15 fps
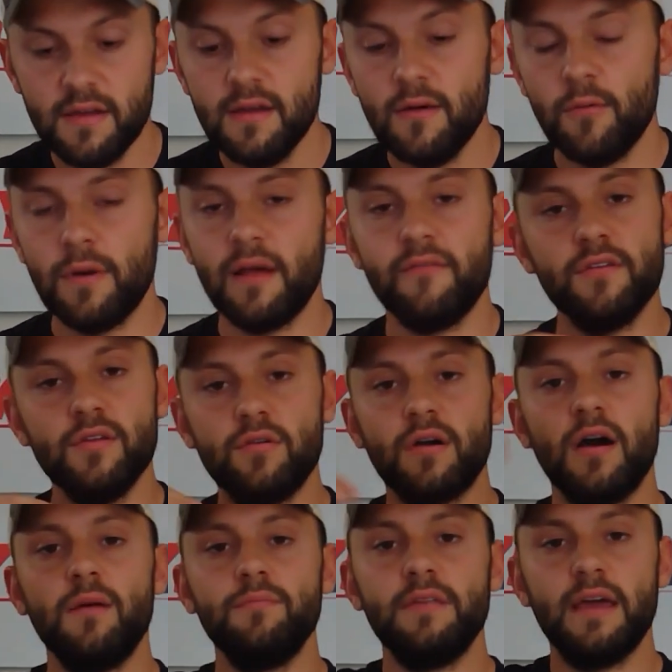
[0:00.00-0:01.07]
Whenever you
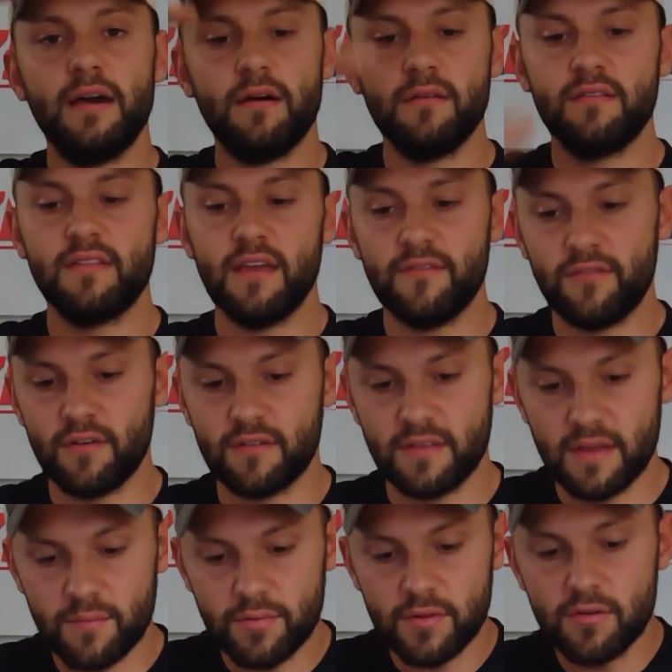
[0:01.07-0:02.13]
come down, say for
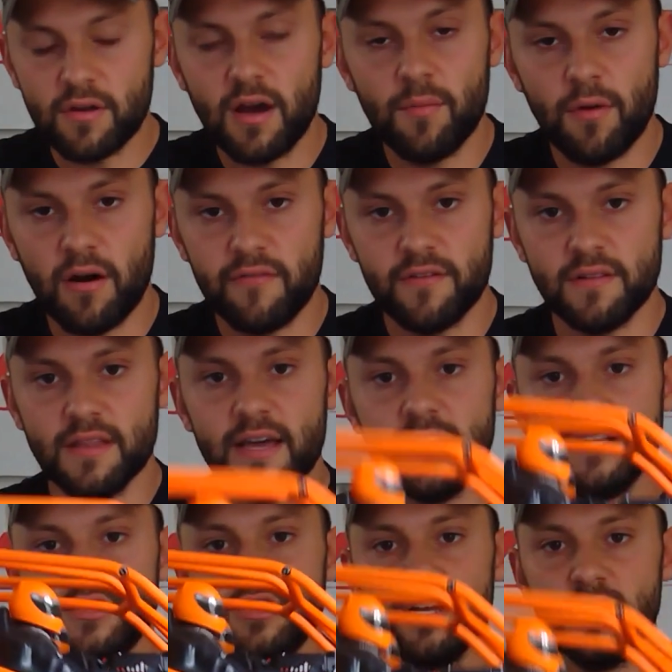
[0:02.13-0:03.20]
example you come off a
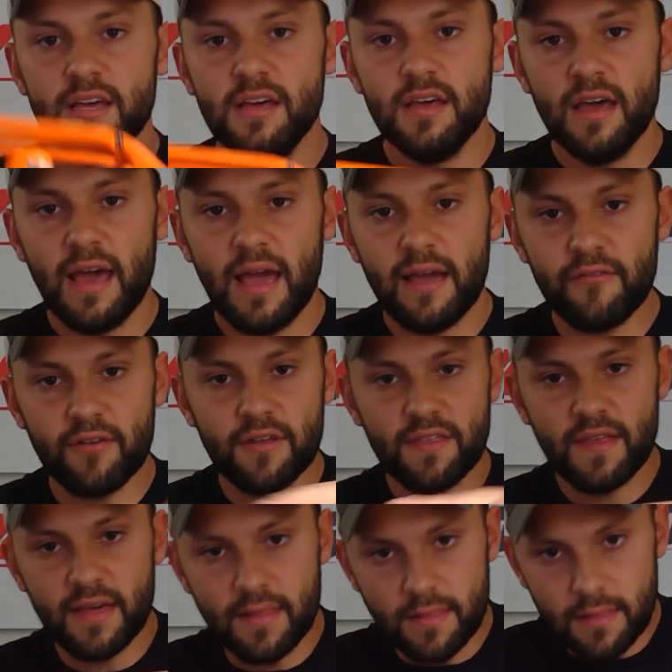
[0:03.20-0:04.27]
ledge,
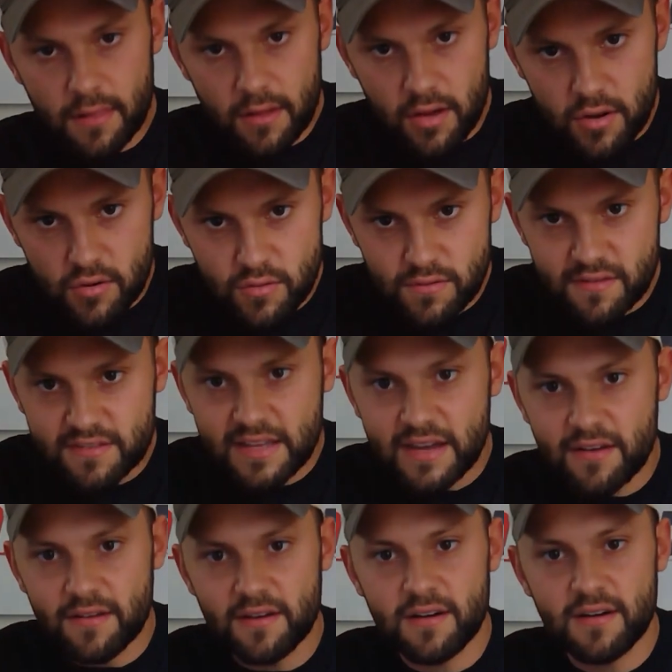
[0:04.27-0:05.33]
everything loads
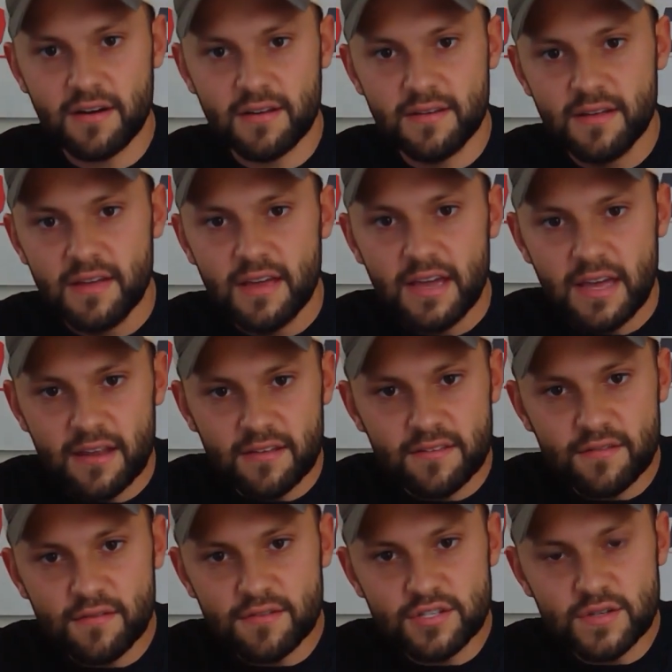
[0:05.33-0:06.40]
down on, and as
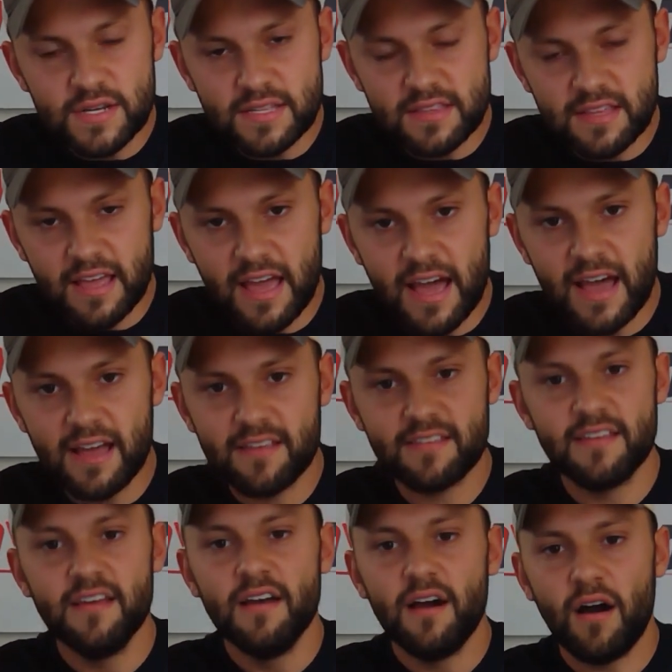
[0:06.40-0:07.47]
soon as you hit the gas,
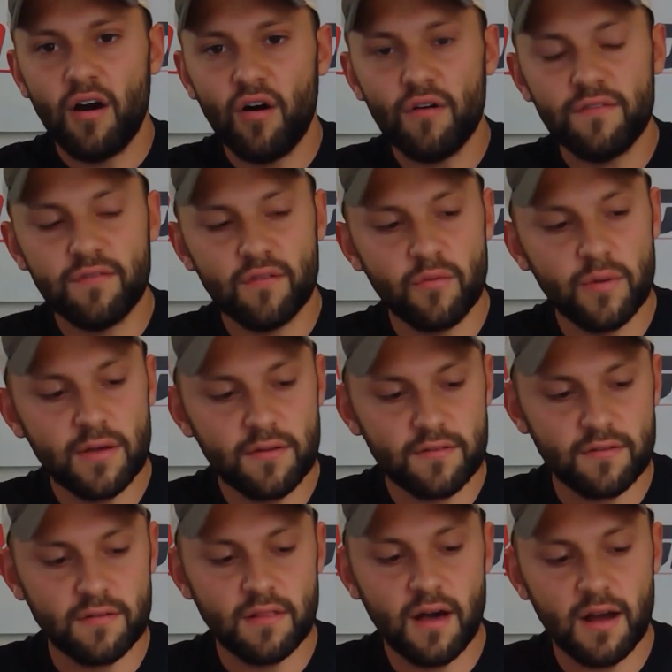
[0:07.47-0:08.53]
all four wheels are
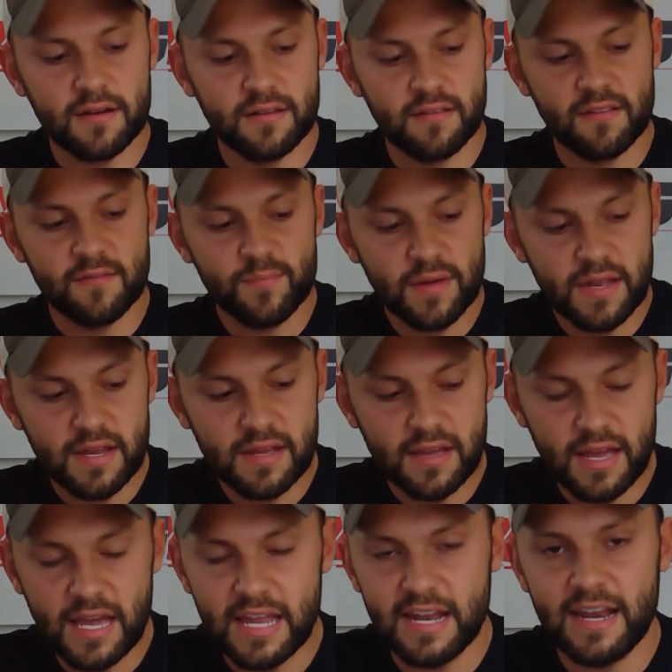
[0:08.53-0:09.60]
locked and spinning,
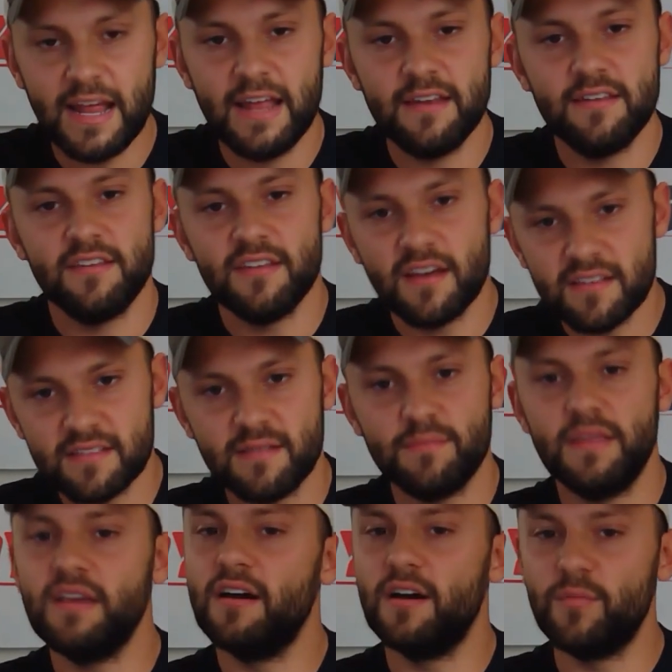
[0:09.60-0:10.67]
and it does
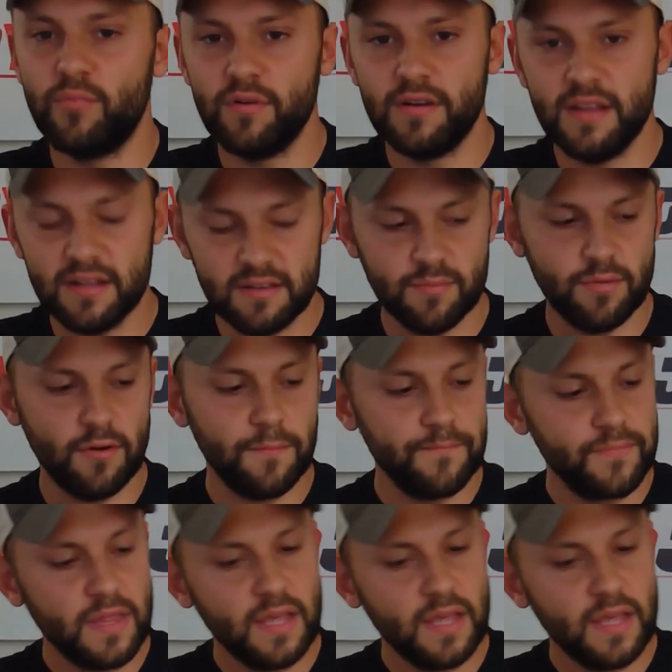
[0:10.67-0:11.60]
something unpredictable.